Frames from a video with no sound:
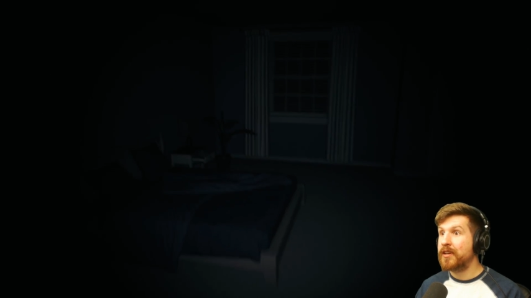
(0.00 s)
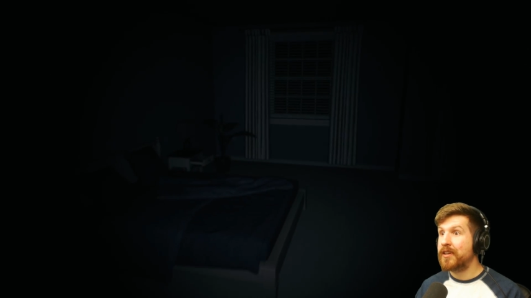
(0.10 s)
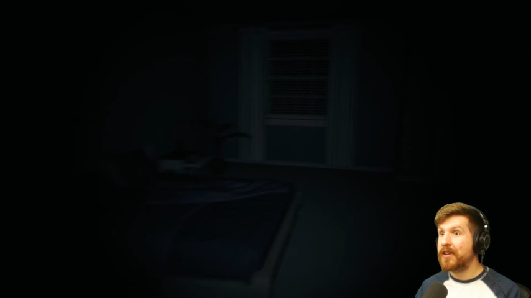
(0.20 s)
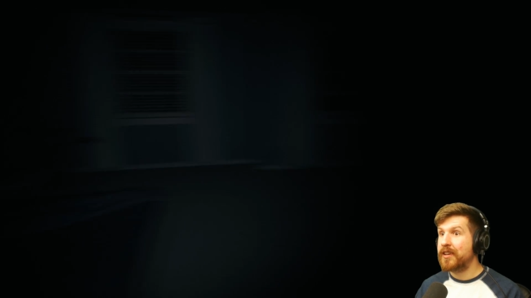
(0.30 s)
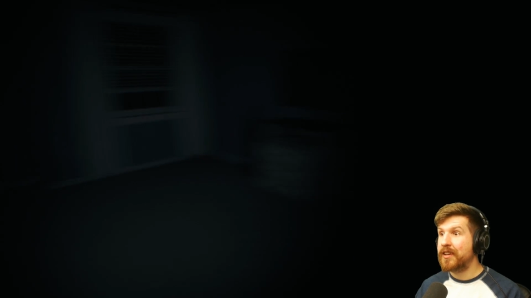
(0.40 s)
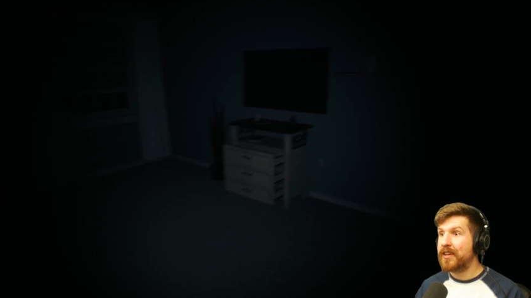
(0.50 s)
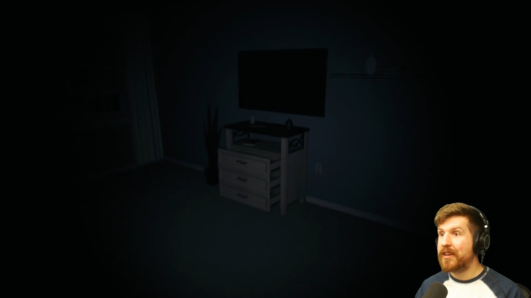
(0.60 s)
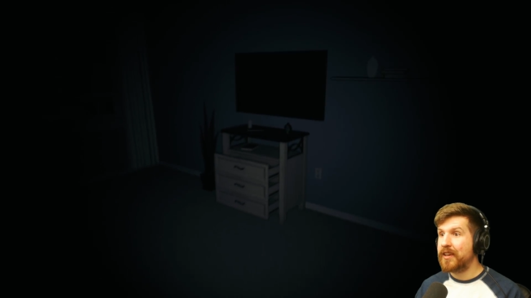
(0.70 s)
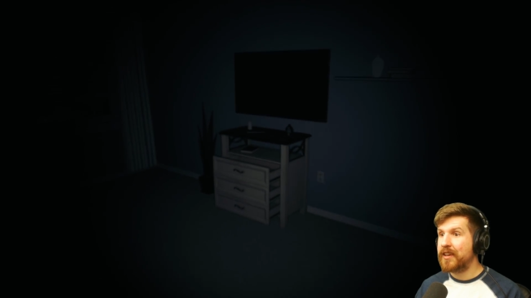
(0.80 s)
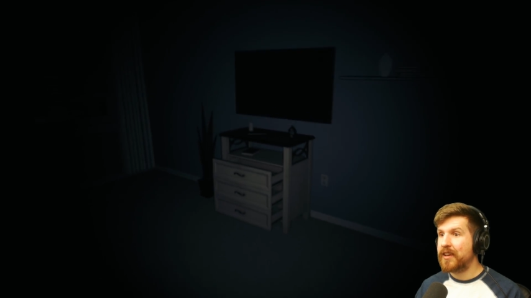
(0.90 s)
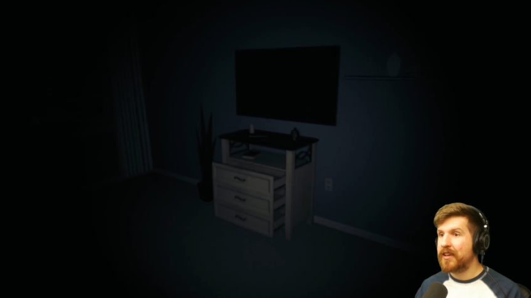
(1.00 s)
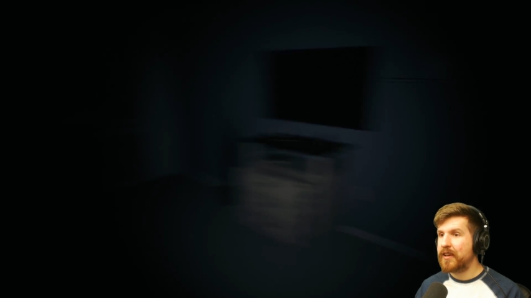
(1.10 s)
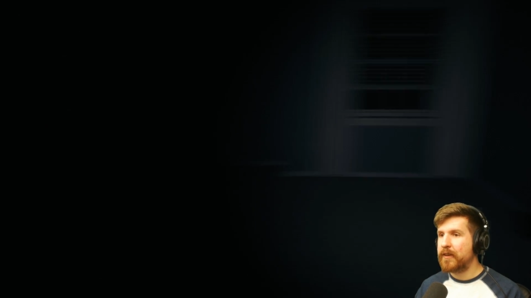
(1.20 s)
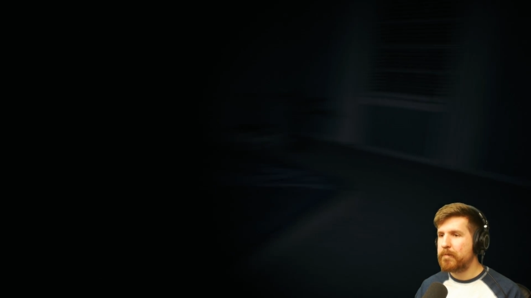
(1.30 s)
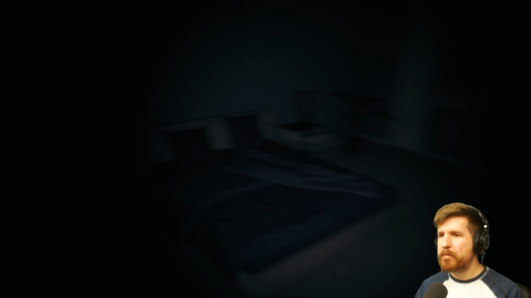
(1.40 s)

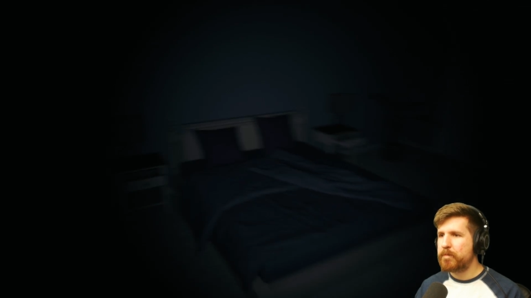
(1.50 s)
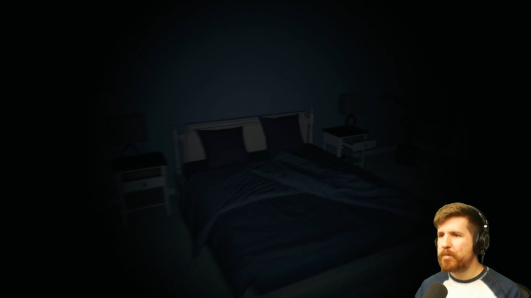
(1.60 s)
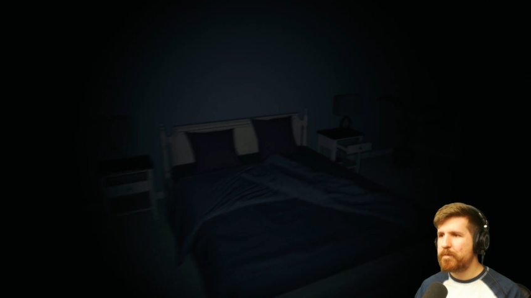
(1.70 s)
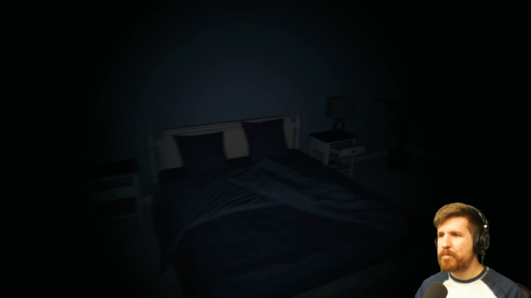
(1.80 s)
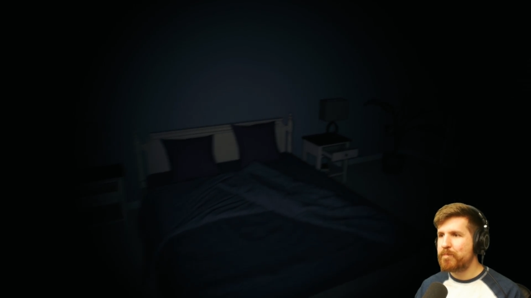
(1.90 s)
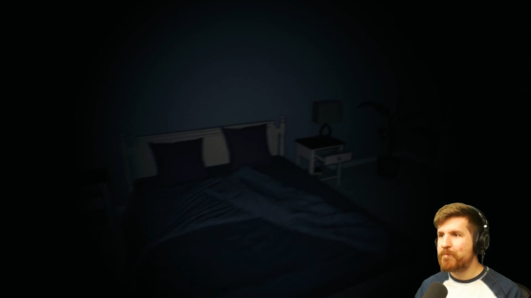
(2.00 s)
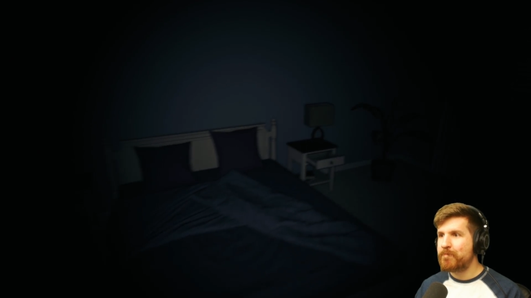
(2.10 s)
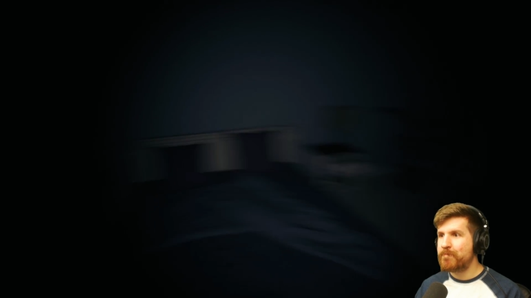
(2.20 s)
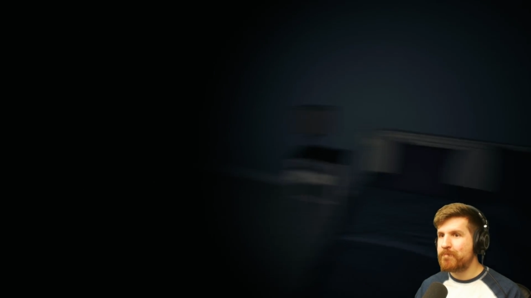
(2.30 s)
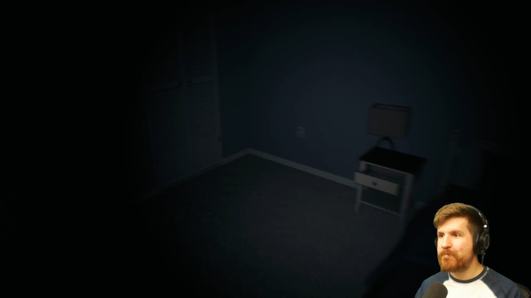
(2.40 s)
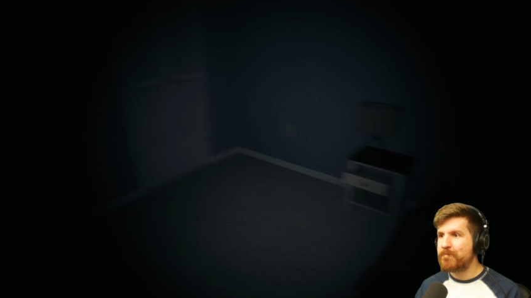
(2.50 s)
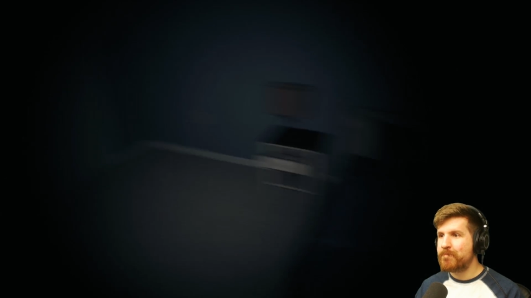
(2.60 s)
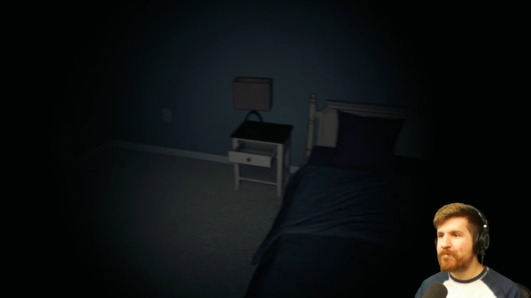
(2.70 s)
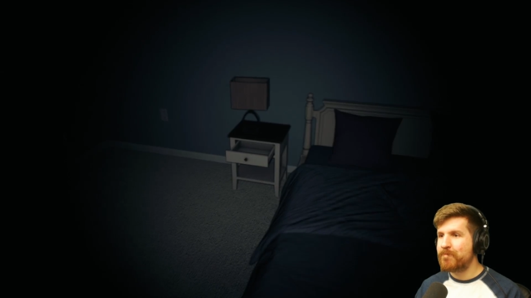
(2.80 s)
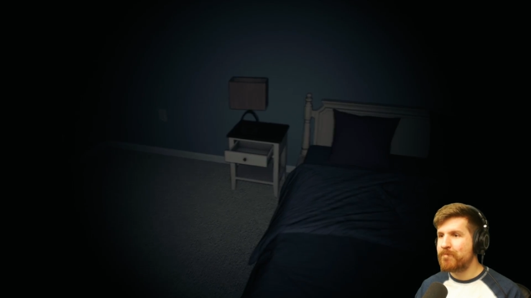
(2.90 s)

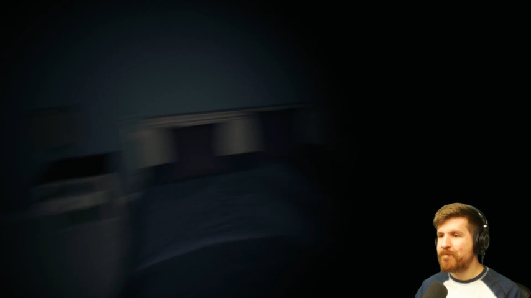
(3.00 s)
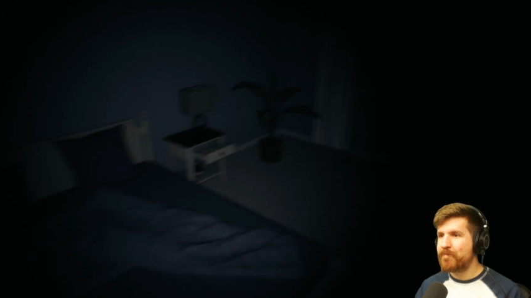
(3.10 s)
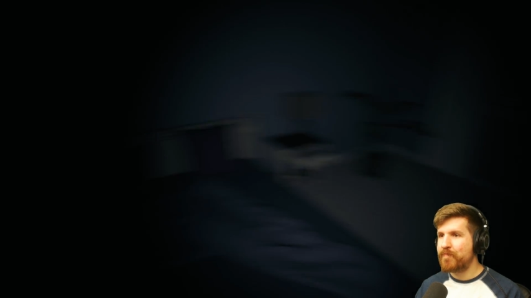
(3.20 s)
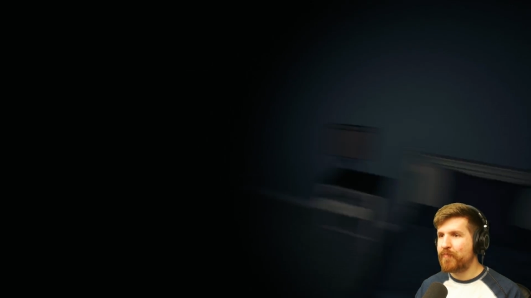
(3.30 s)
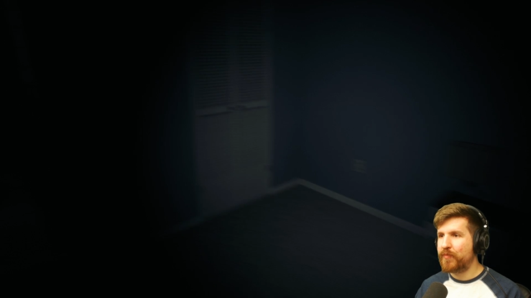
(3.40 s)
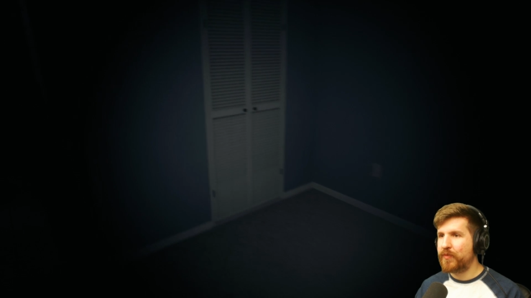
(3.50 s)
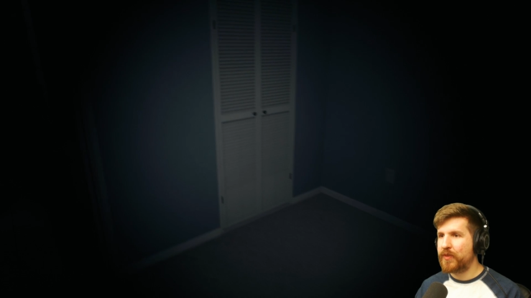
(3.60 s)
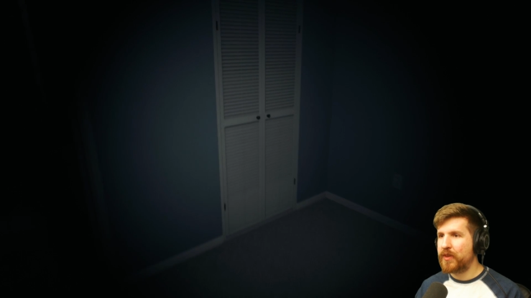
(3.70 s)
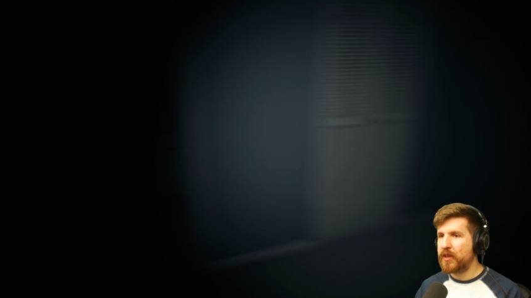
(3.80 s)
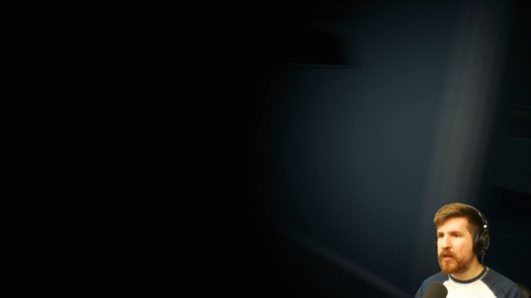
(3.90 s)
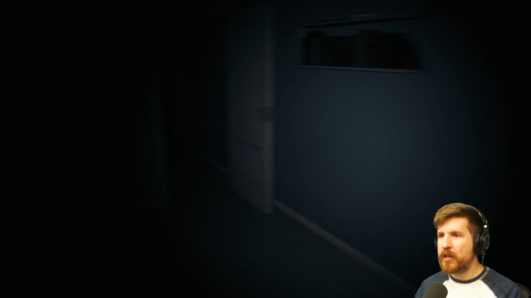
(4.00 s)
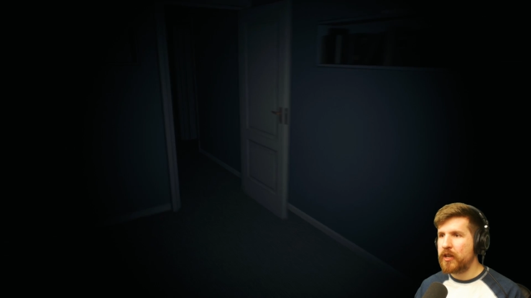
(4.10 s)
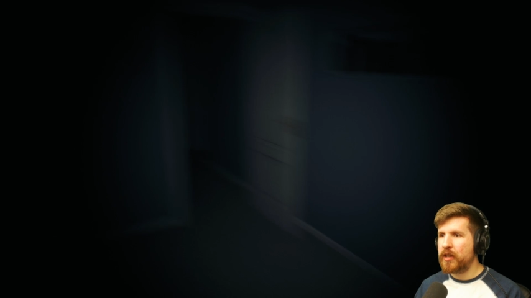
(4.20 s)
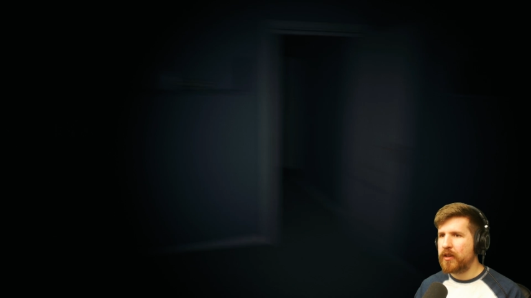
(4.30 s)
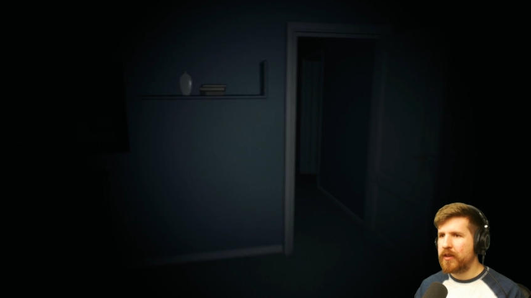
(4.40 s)

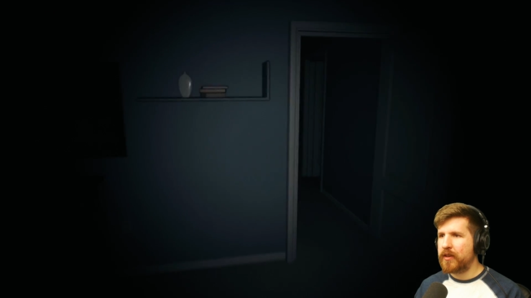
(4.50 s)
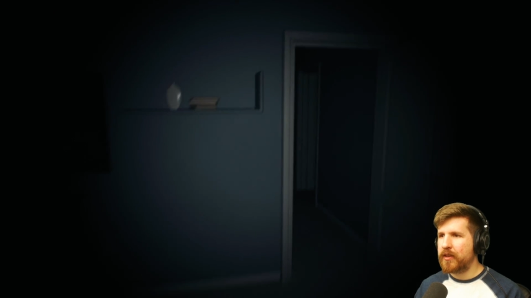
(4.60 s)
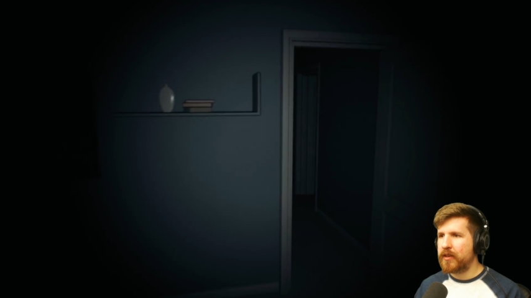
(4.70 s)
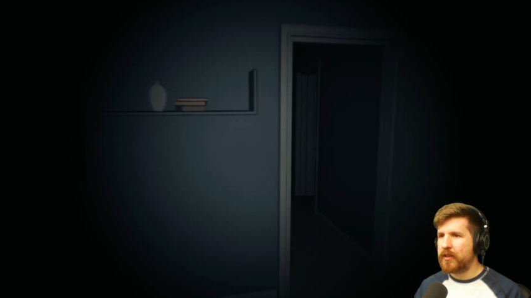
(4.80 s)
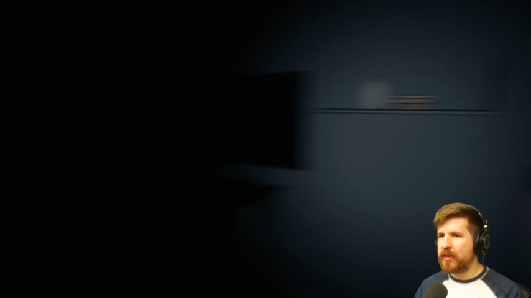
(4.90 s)
(silence)